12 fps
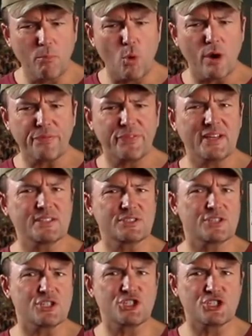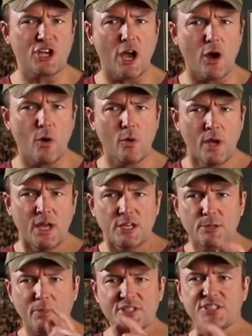more things to show.
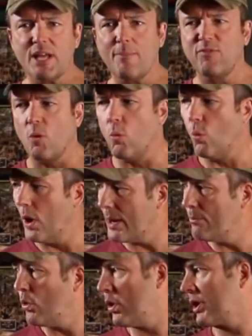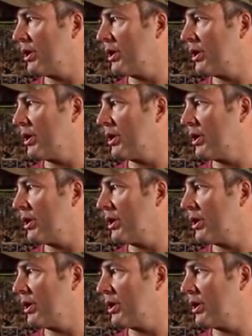So I'm gonna stop for one more